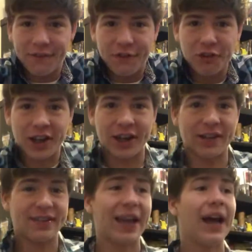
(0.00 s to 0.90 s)
freaking
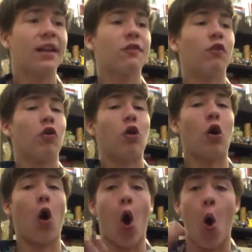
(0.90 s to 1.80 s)
excited for
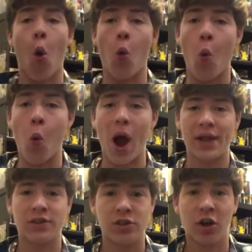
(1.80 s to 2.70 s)

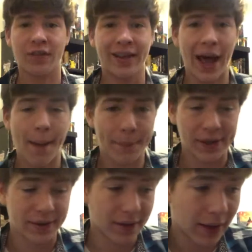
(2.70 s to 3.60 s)
what just happened.